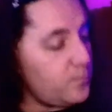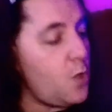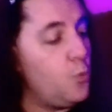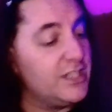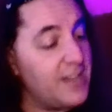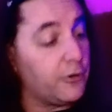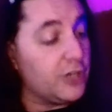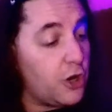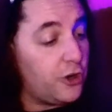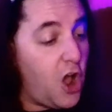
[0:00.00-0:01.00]
When Doug
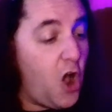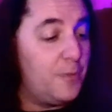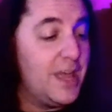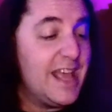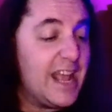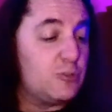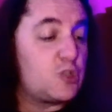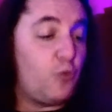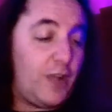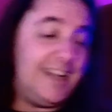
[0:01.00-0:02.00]
returned home, he was
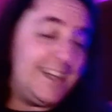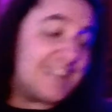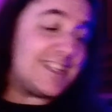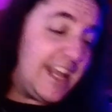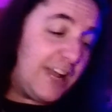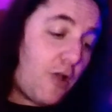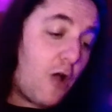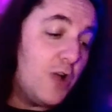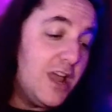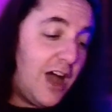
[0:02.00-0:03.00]
greeted as a
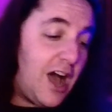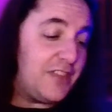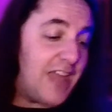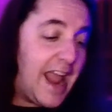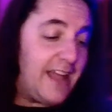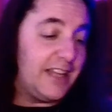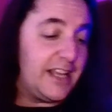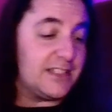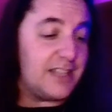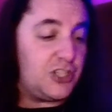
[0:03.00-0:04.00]
hero. The
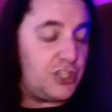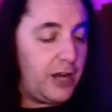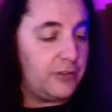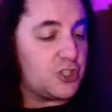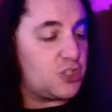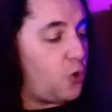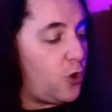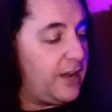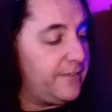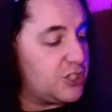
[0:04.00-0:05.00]
aliens, they shared the
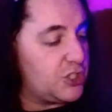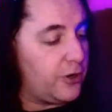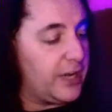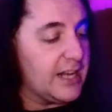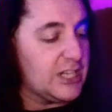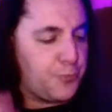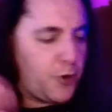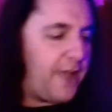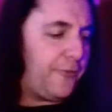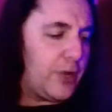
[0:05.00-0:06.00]
story of his journey and his
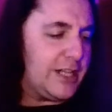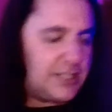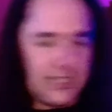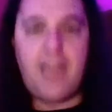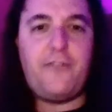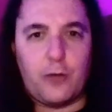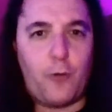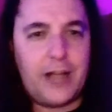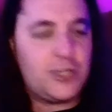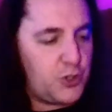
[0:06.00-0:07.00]
bravery in saving
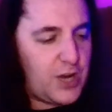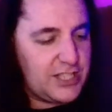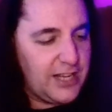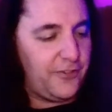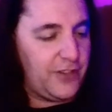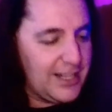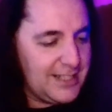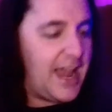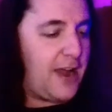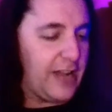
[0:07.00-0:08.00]
ranch dressing for the
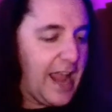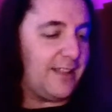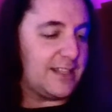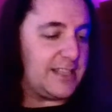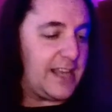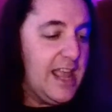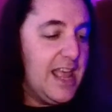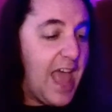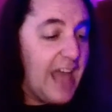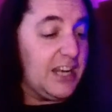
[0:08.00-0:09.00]
entire galaxy.
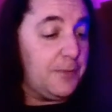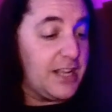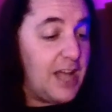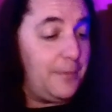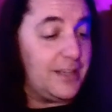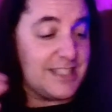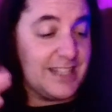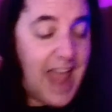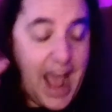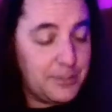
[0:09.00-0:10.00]
And it had become
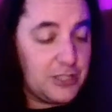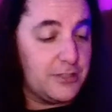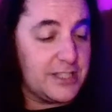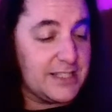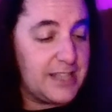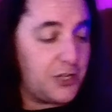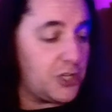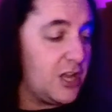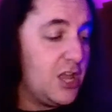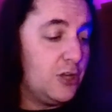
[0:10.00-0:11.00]
an absolute
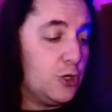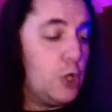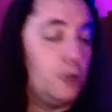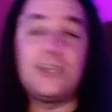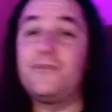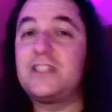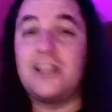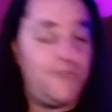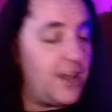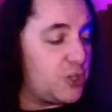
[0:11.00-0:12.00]
sensation. News of his
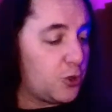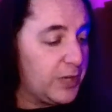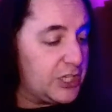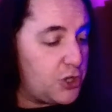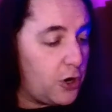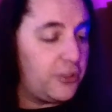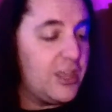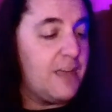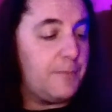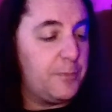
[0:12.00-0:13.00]
adventure reached Earth.
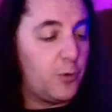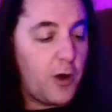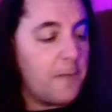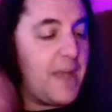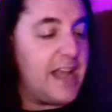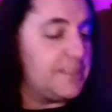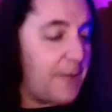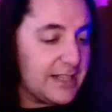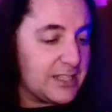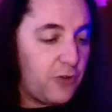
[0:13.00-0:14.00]
People were amazed
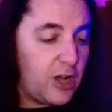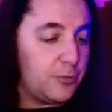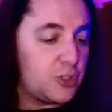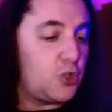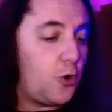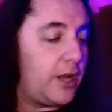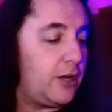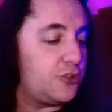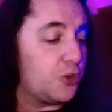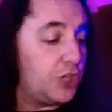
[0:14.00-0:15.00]
by his incredible story and
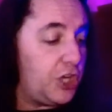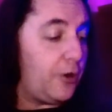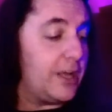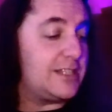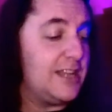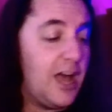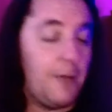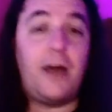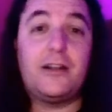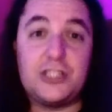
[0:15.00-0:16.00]
also curious
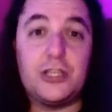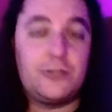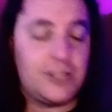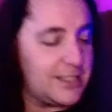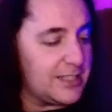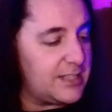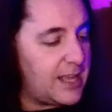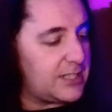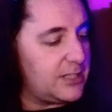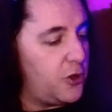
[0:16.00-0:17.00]
about its use as a
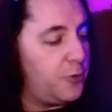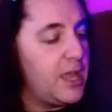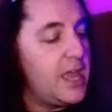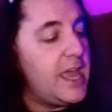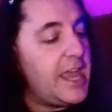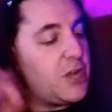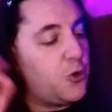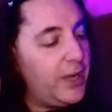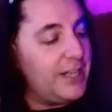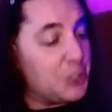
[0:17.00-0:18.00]
sex lube. He
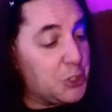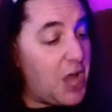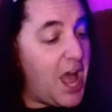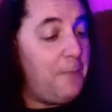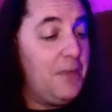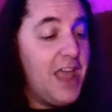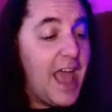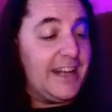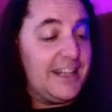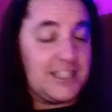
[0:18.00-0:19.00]
quit his job
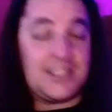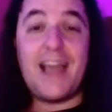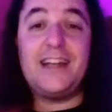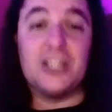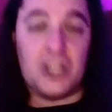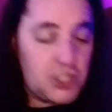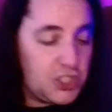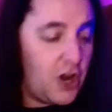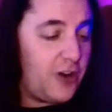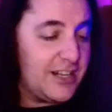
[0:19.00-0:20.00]
and he decided to
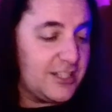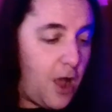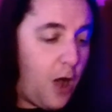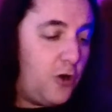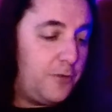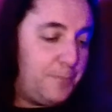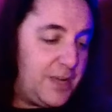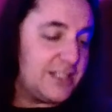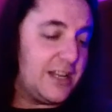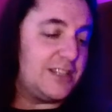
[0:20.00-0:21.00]
start his own
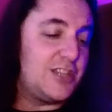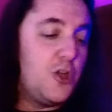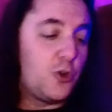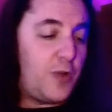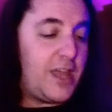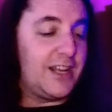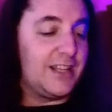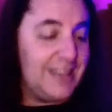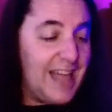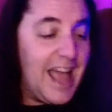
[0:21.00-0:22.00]
business, creating a
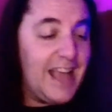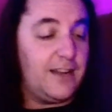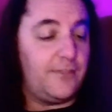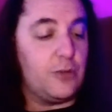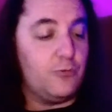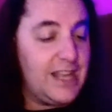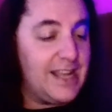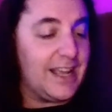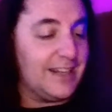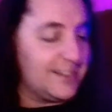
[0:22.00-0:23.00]
line of
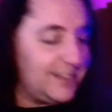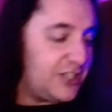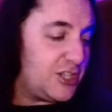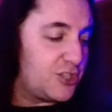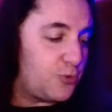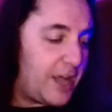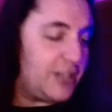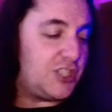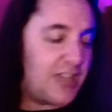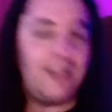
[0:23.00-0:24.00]
unique and delicious
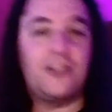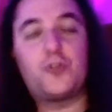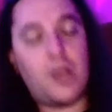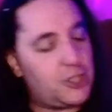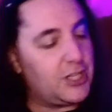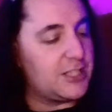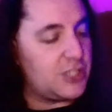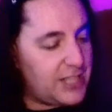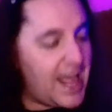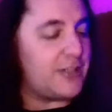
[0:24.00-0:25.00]
ranch salad
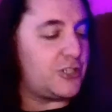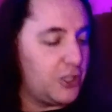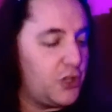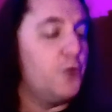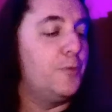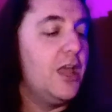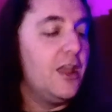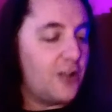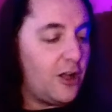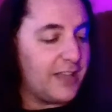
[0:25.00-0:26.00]
dressing/lube
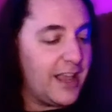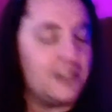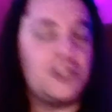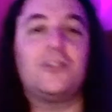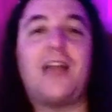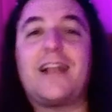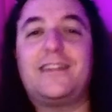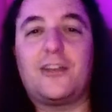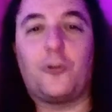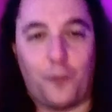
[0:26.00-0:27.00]
called
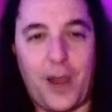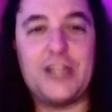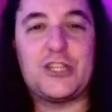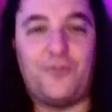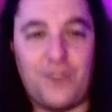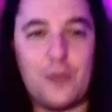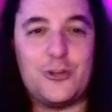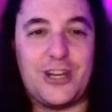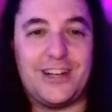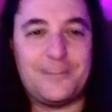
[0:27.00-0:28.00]
Interlactic Ranch
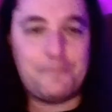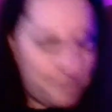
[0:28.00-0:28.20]
Fusion.